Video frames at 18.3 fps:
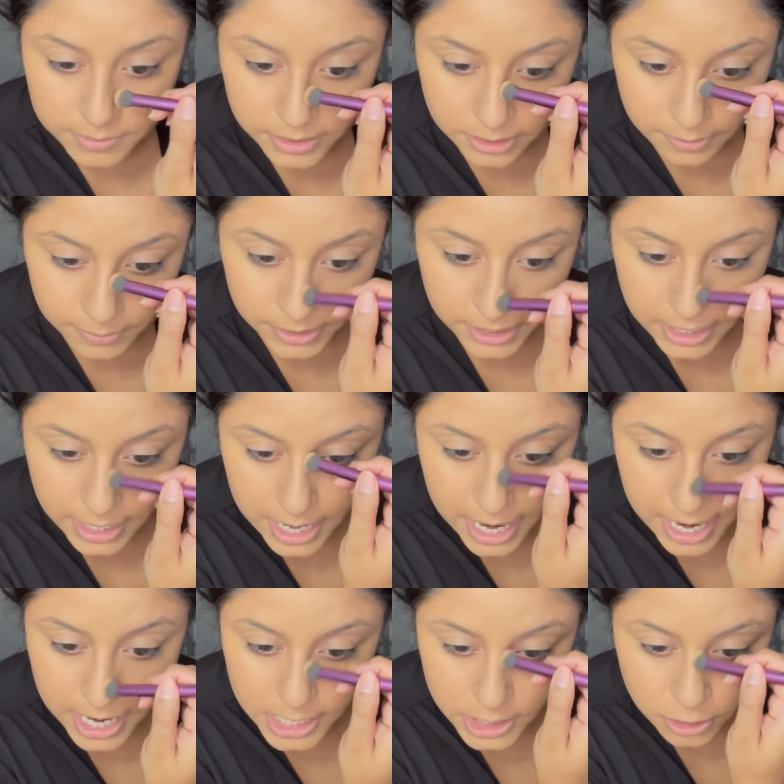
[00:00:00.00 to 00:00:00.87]
something
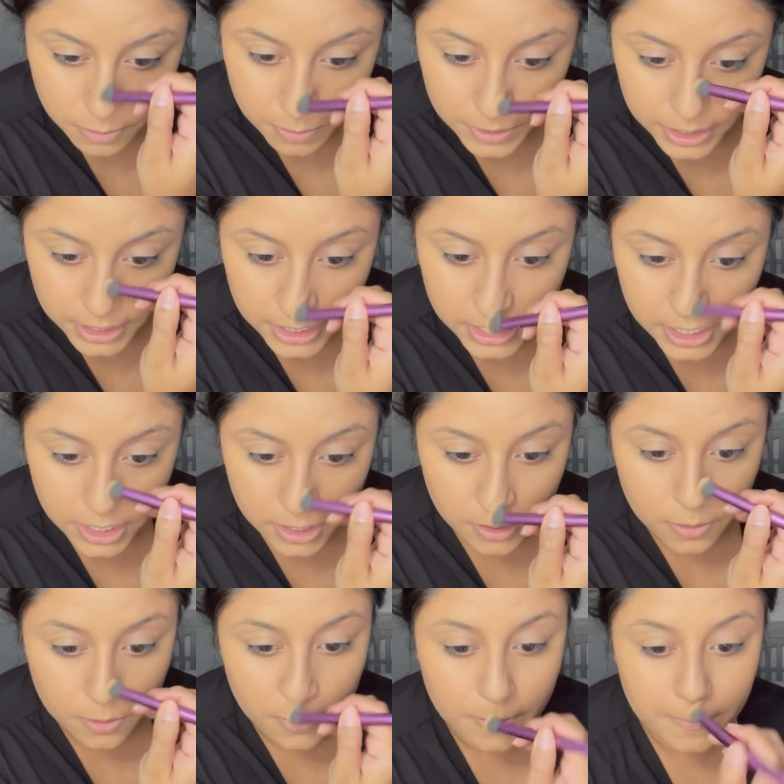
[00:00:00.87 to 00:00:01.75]
casual but
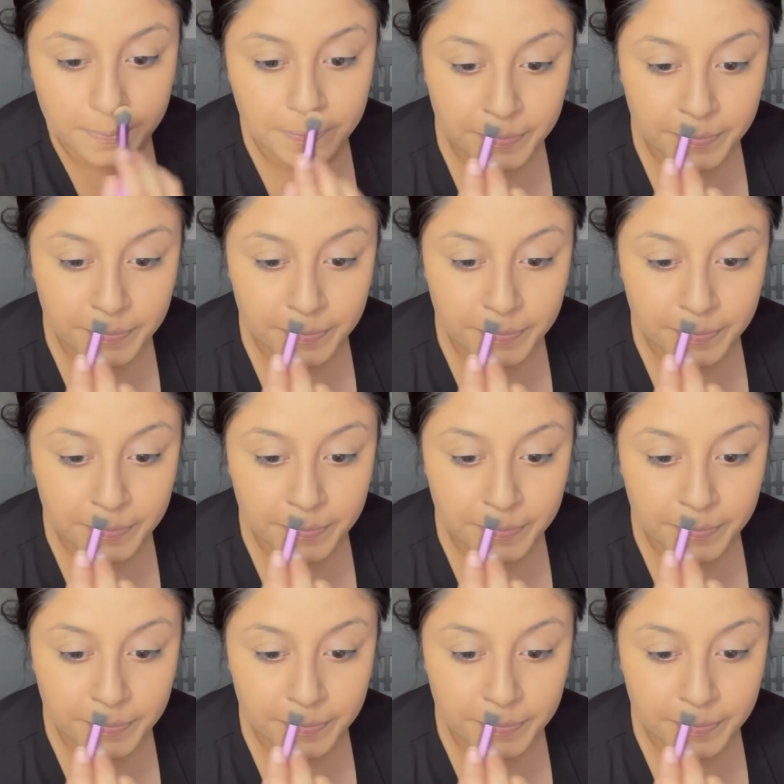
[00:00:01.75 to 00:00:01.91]
cute.